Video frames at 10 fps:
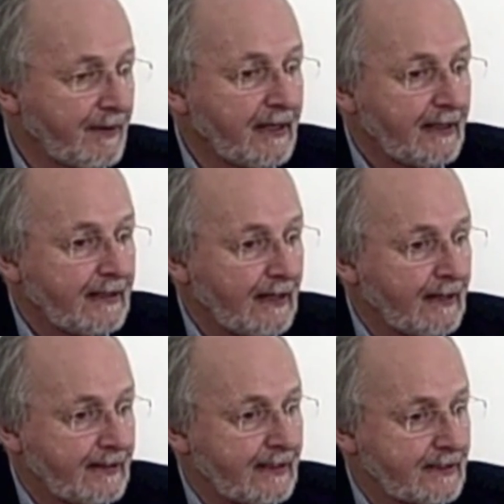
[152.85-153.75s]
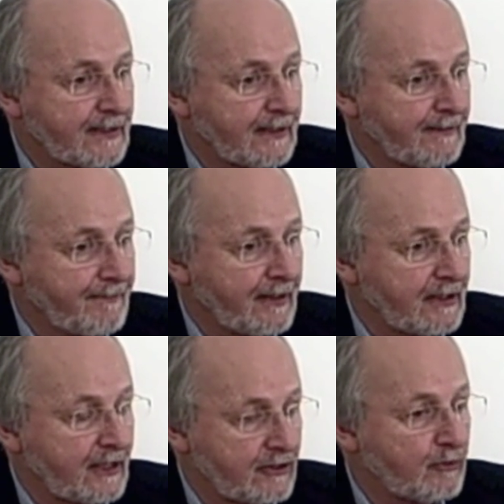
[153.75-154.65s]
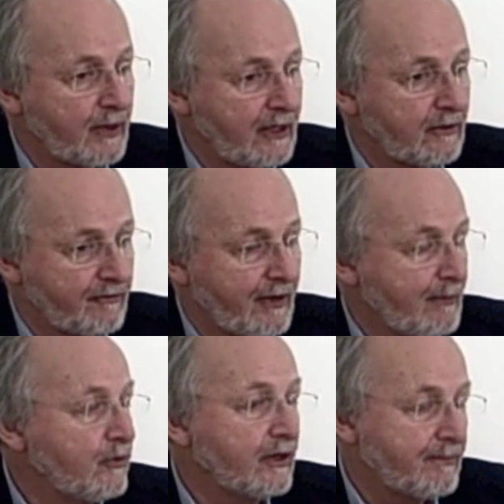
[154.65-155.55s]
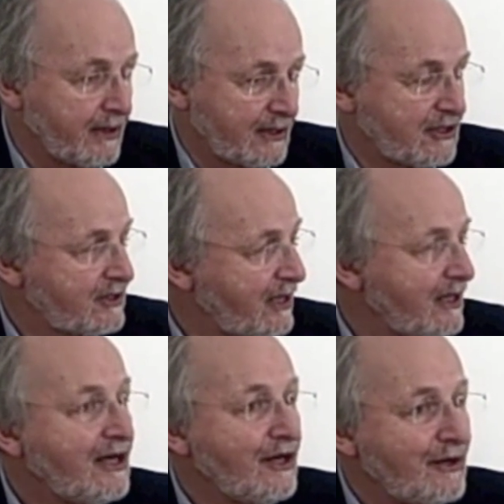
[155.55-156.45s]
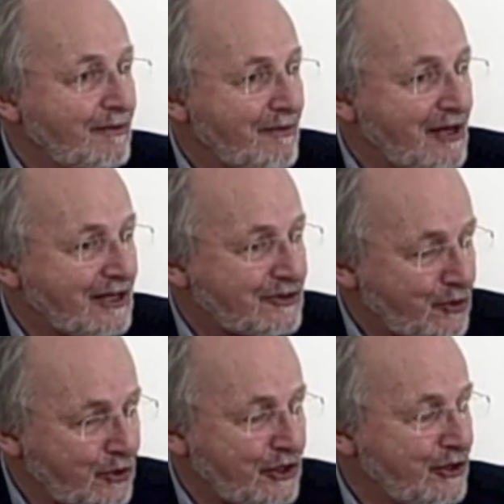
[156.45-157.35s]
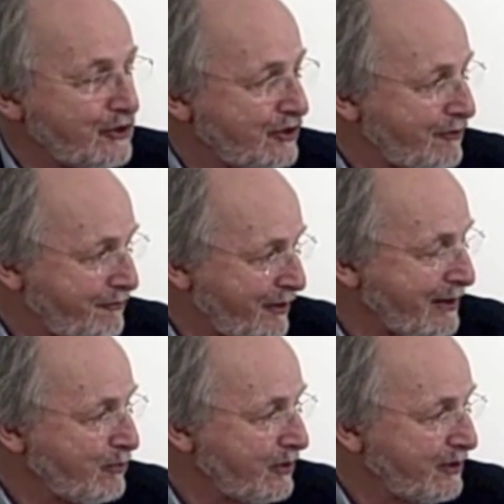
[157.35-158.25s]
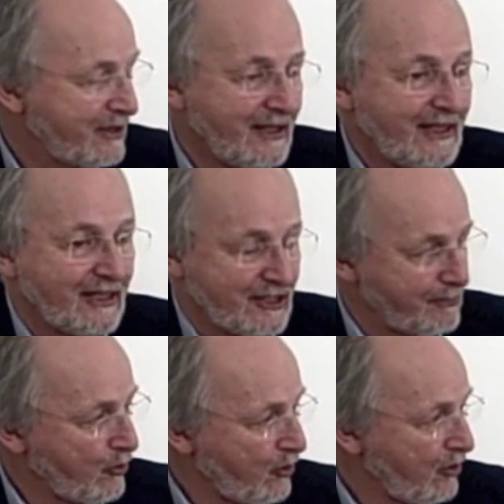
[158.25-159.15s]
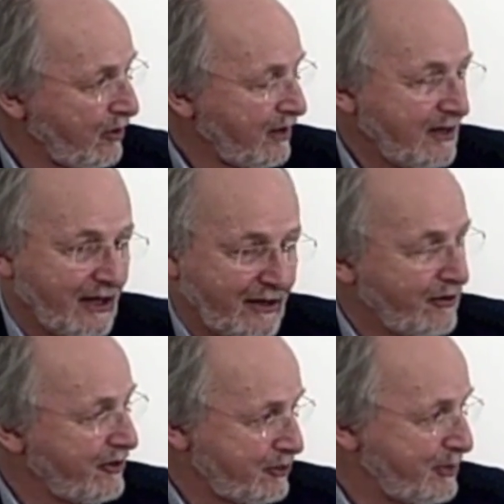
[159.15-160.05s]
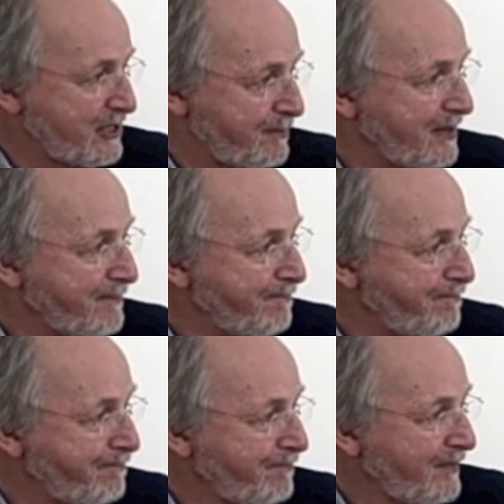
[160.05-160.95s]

So, yeah, I think it's a, it, it's a really good framework. But as I say, it's good to use as a framework, as a model, and not as a recipe.